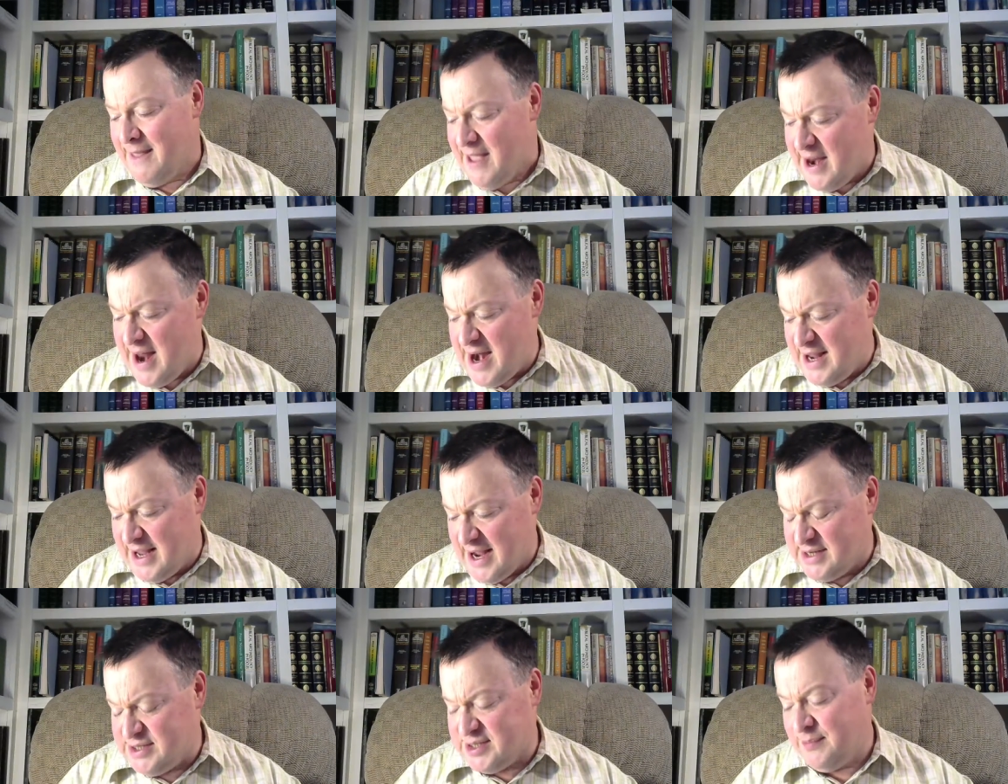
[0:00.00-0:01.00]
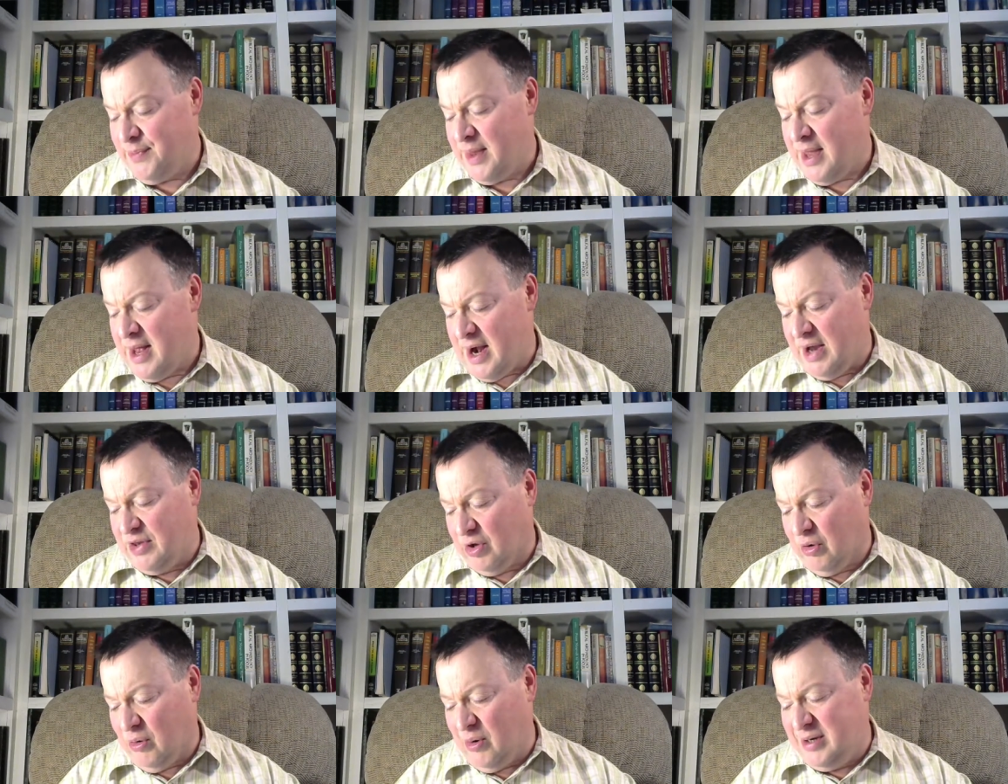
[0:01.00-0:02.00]
In any case, uh, the
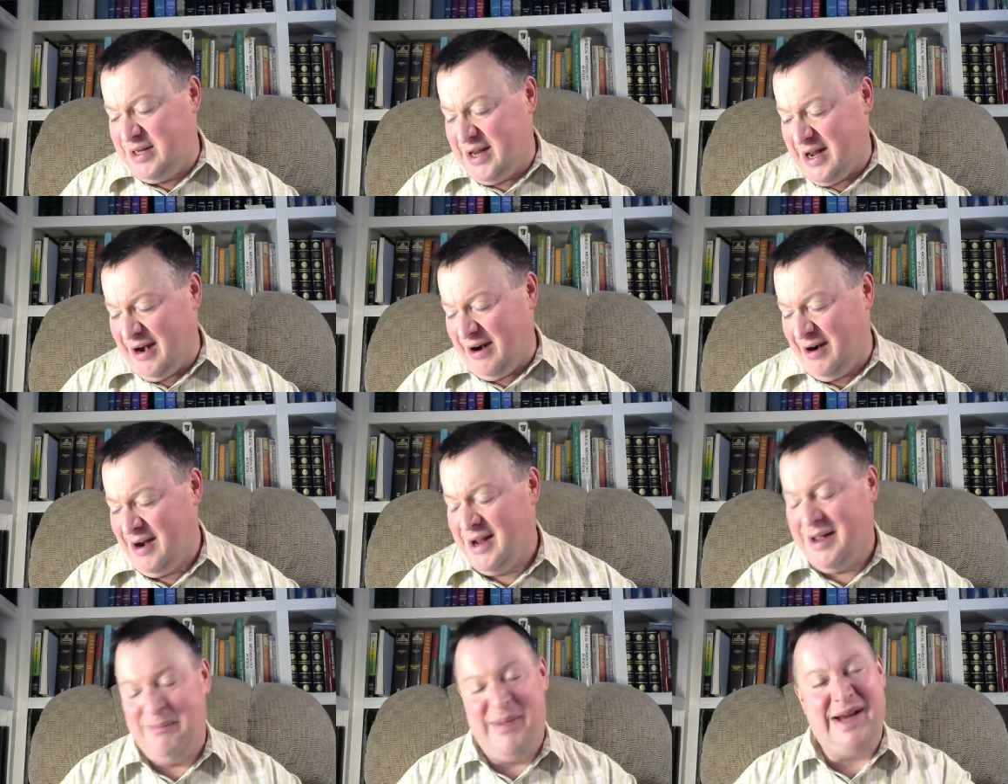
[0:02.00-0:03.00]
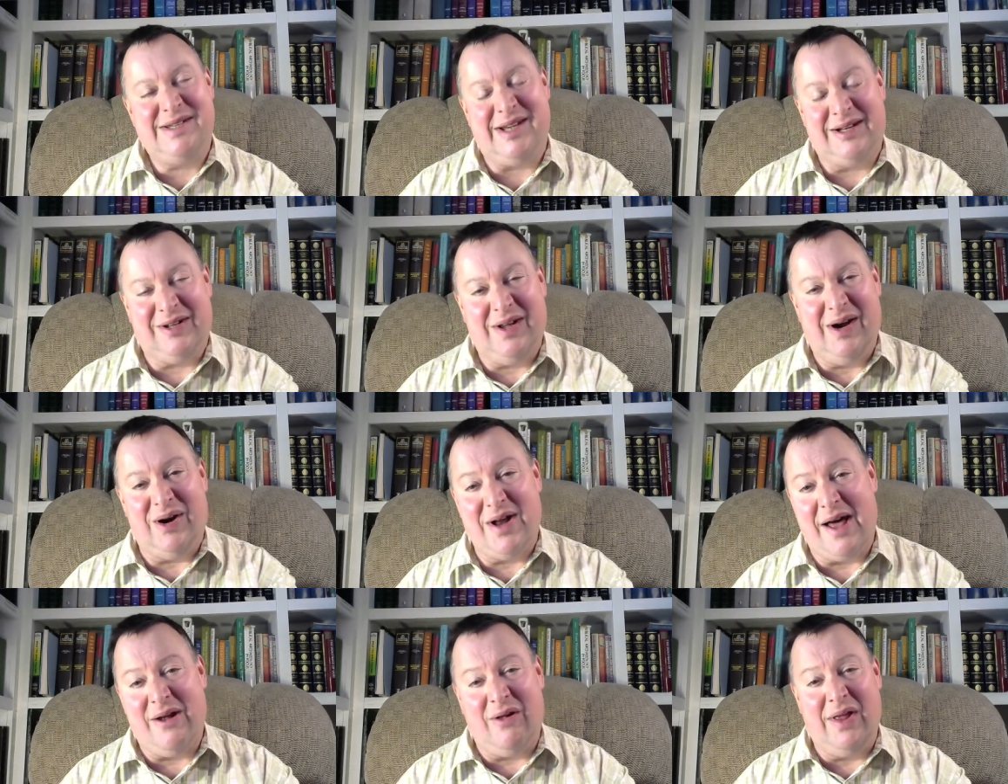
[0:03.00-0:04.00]
Lord here makes it clear
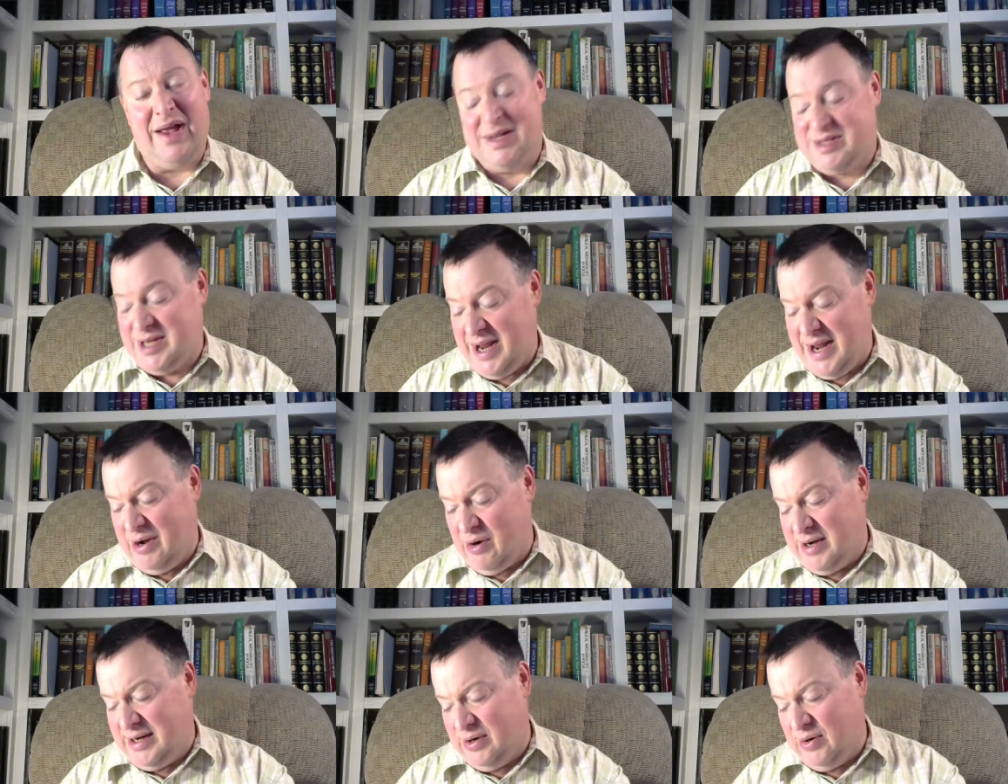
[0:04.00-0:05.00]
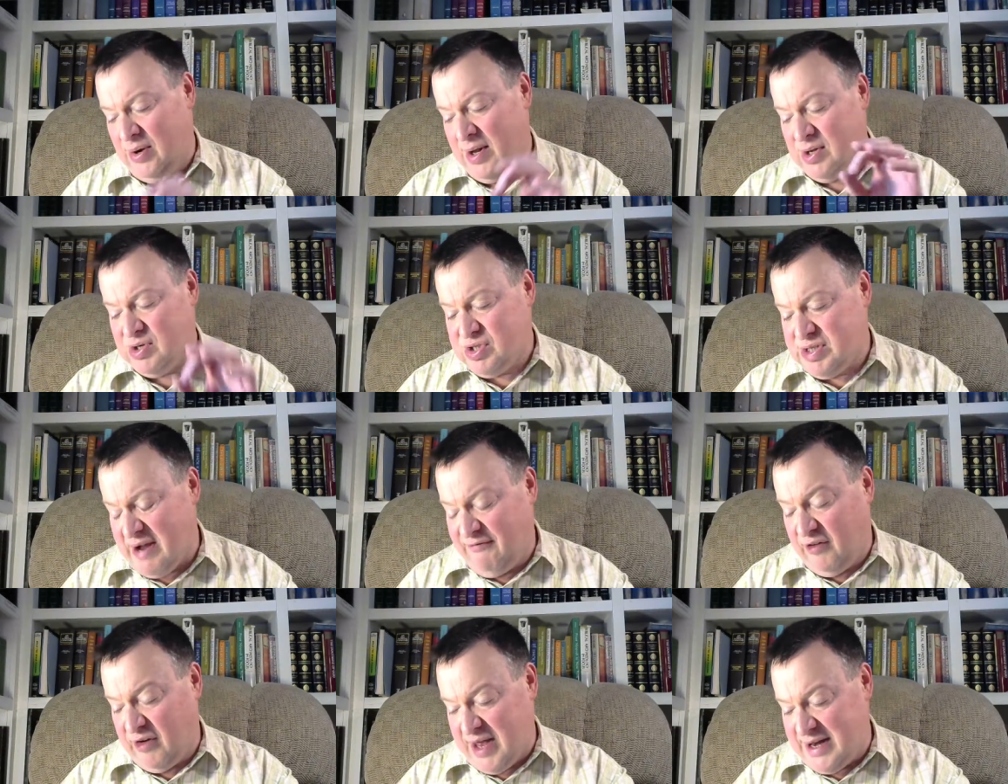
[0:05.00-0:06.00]
not only is he going to
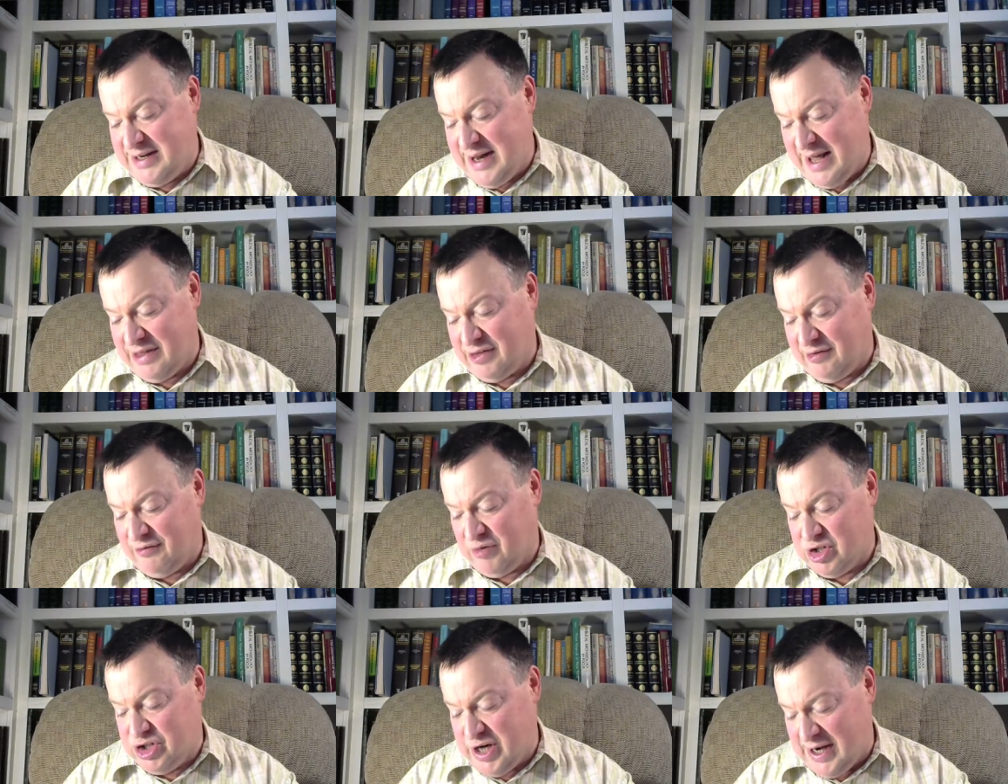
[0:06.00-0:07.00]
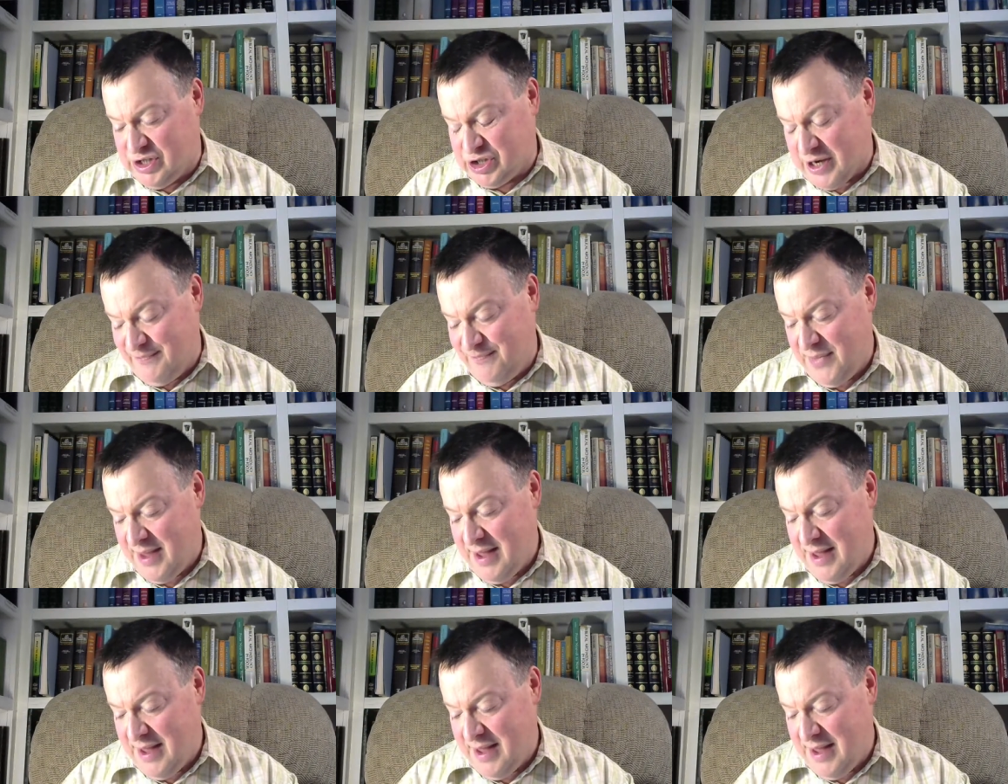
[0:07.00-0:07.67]
suffer that death of rejection.